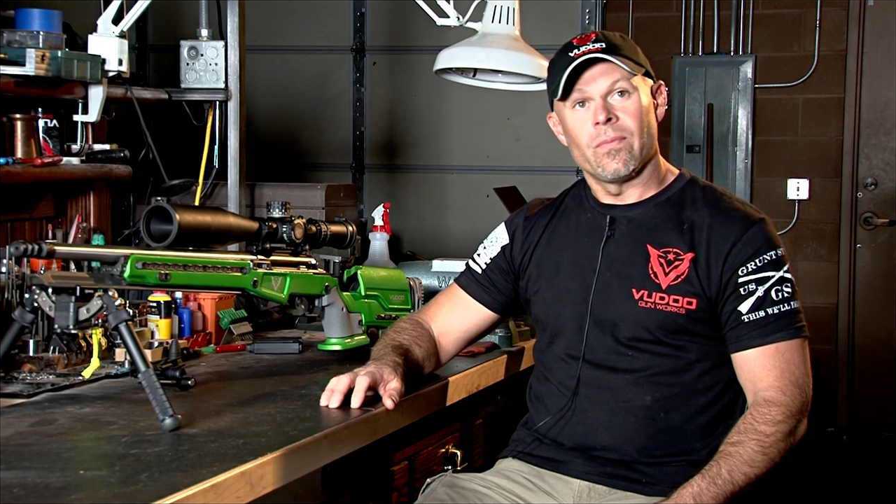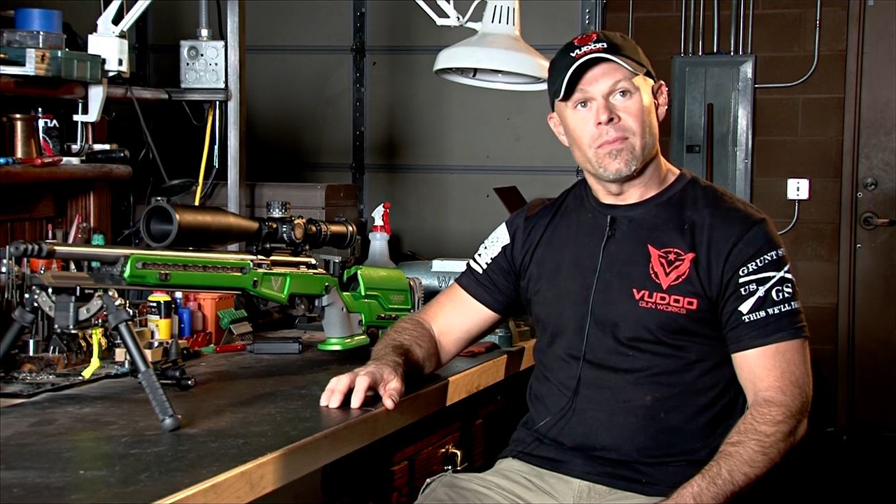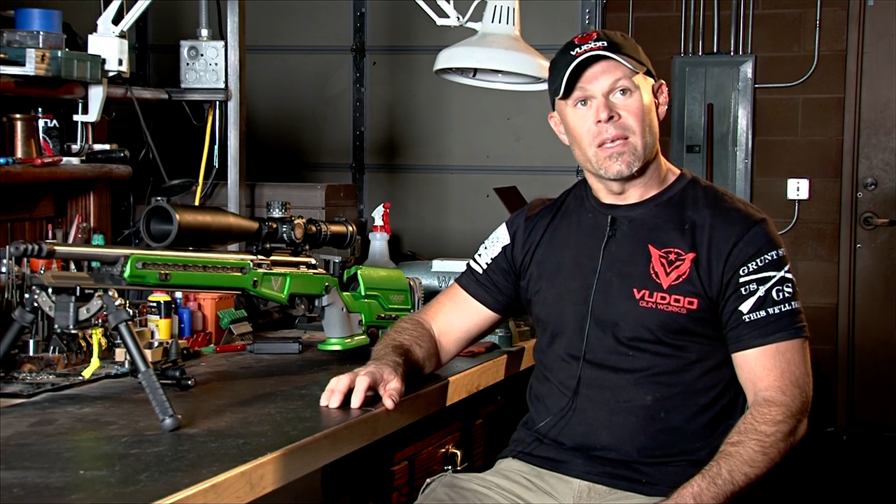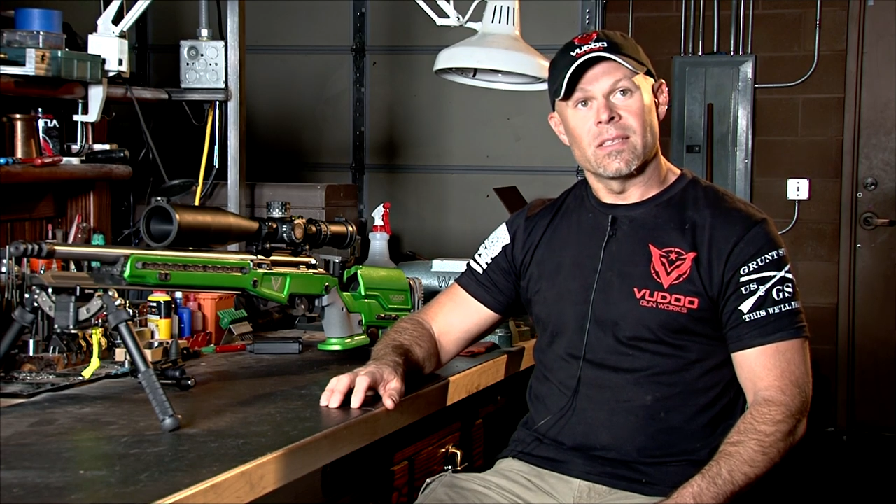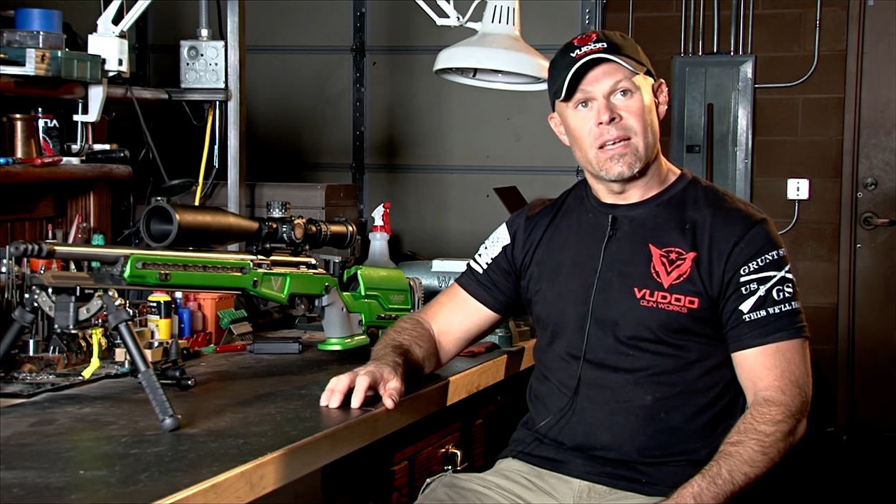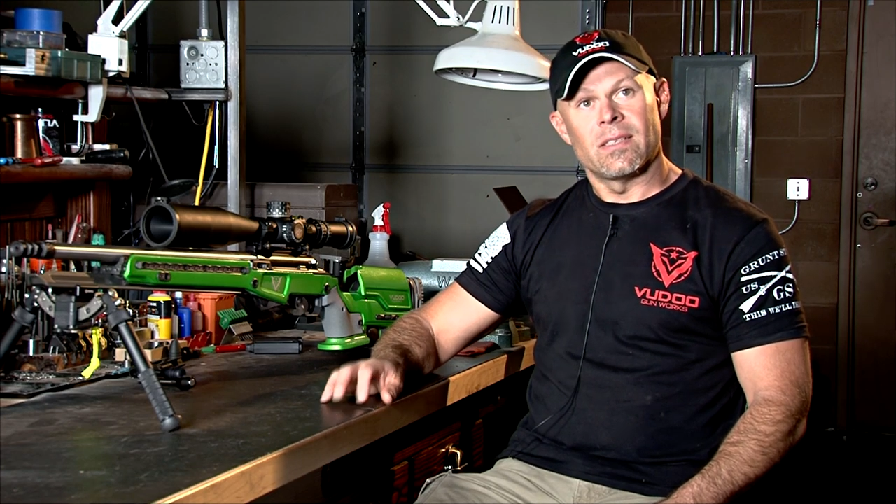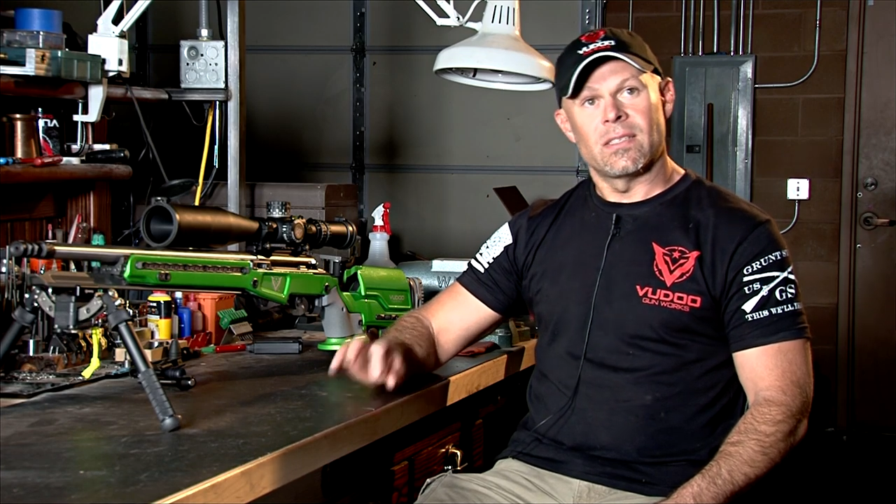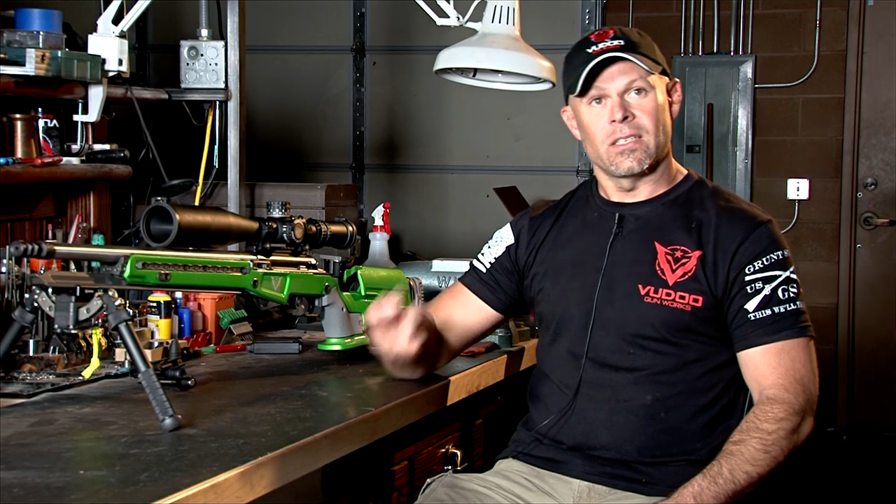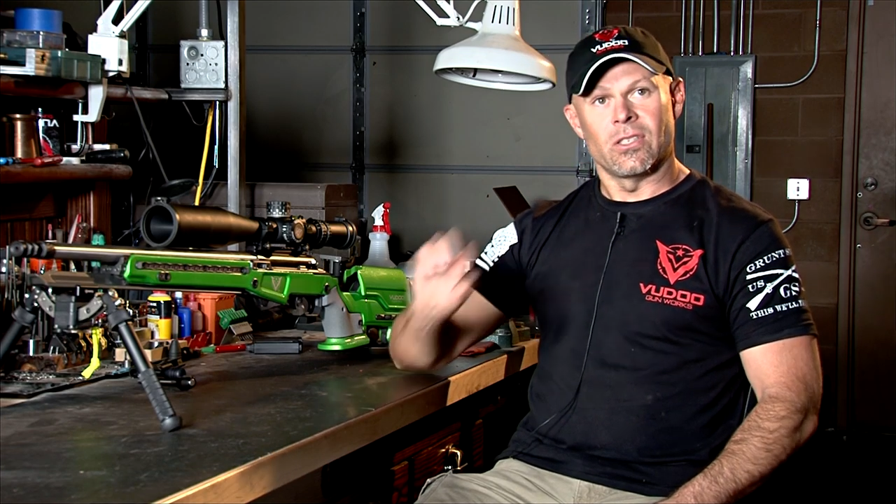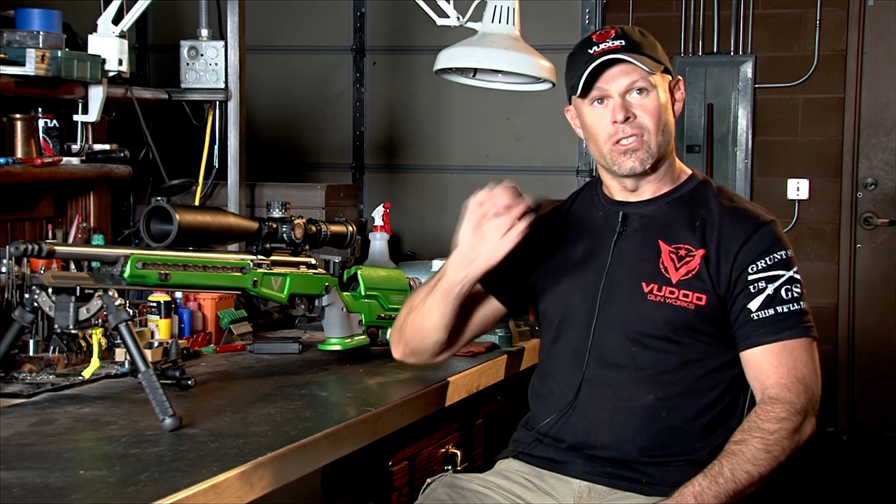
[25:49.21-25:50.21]
because it has
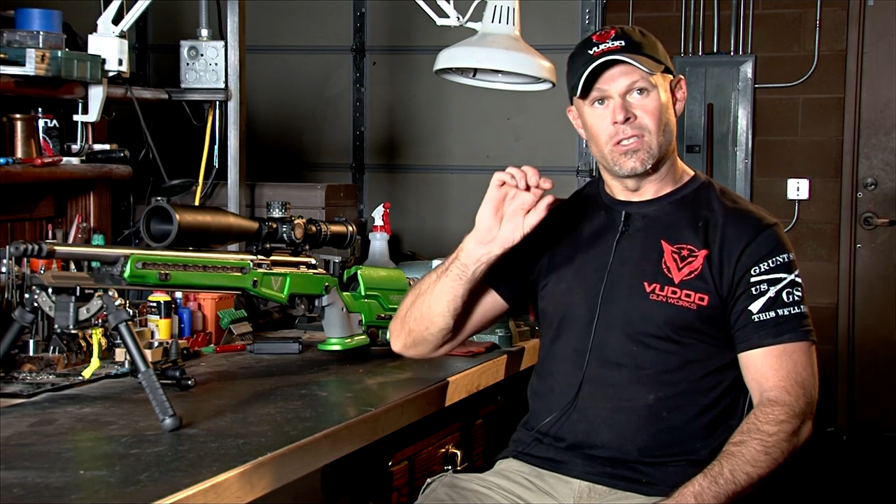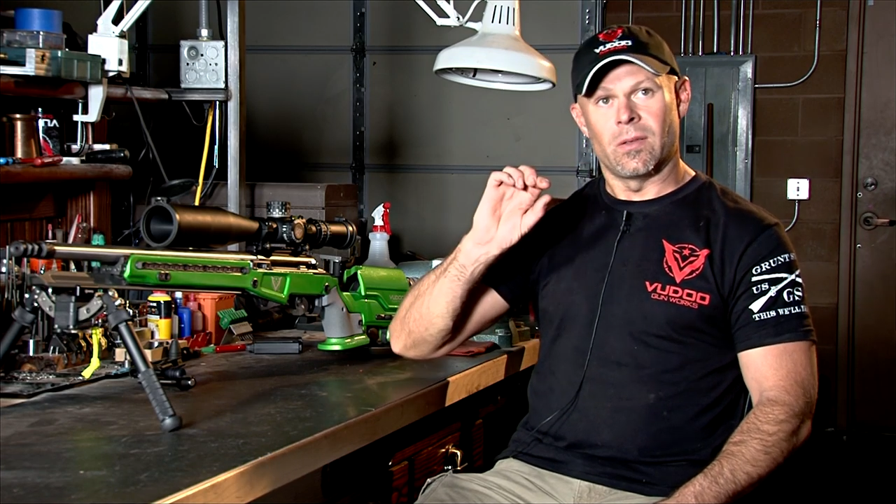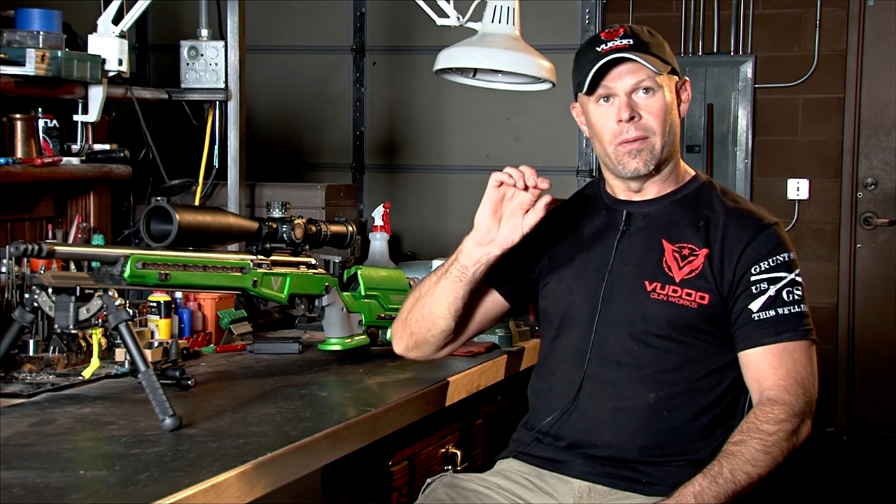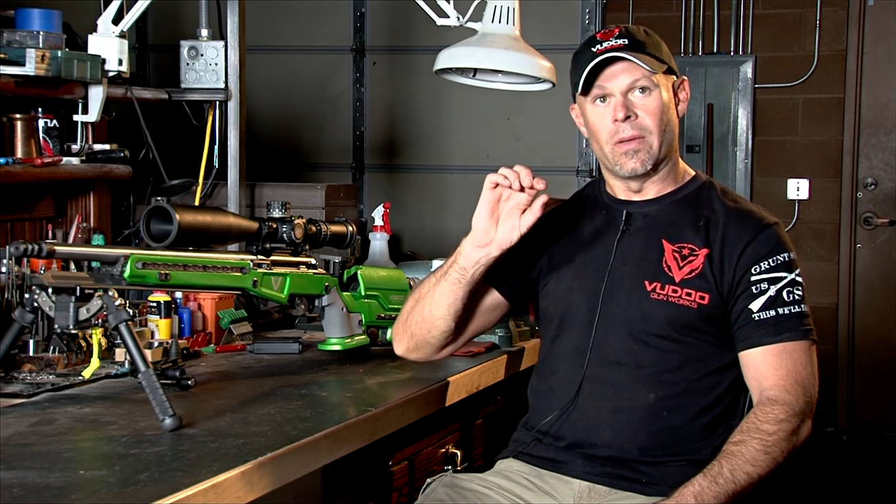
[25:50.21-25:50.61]
such a